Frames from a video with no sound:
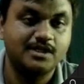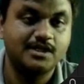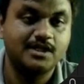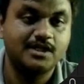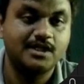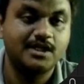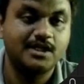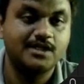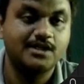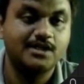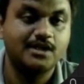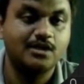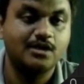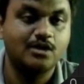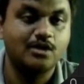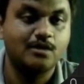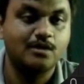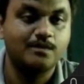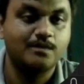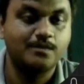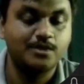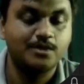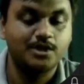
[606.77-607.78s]
create the
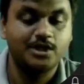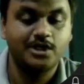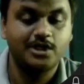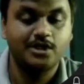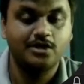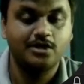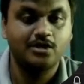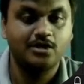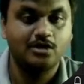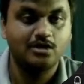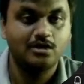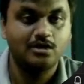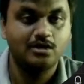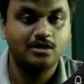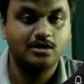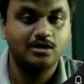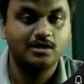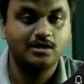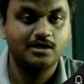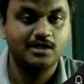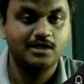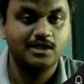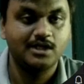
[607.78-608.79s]
component called,
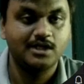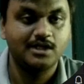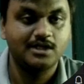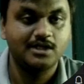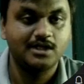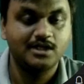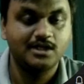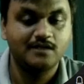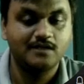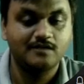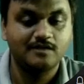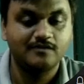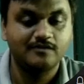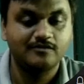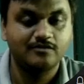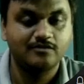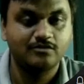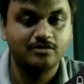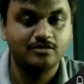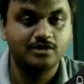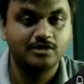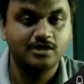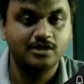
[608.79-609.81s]
create the one
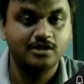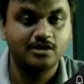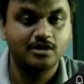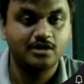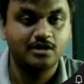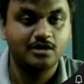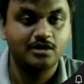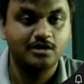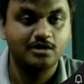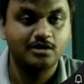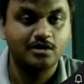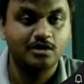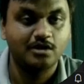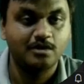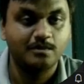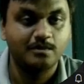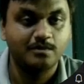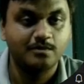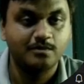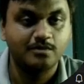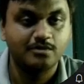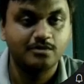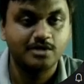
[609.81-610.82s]
folder called
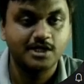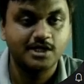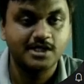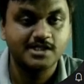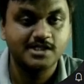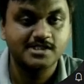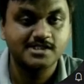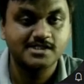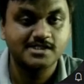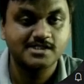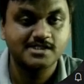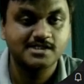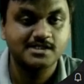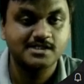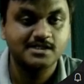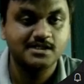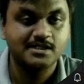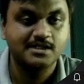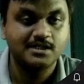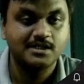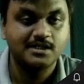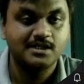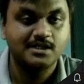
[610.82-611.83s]
components.
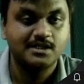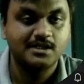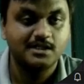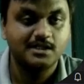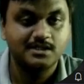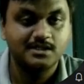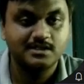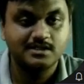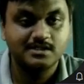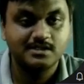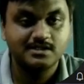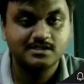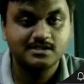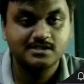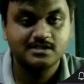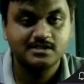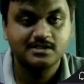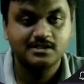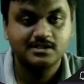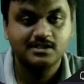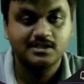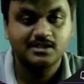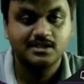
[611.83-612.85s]
In
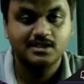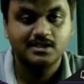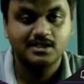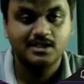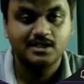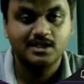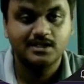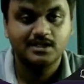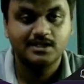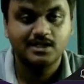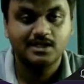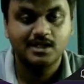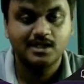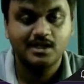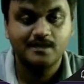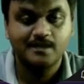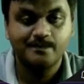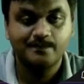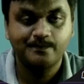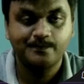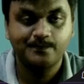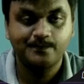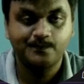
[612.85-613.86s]
this, create the
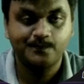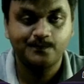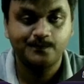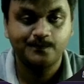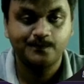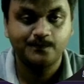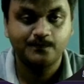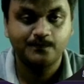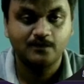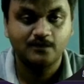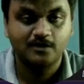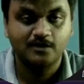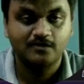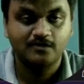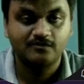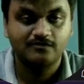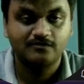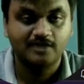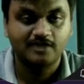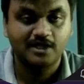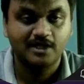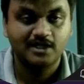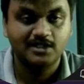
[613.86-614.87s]
one
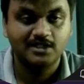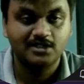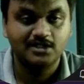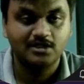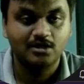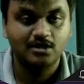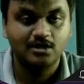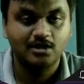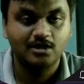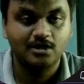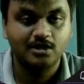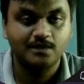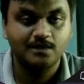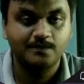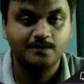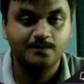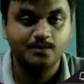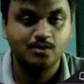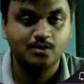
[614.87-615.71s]
file called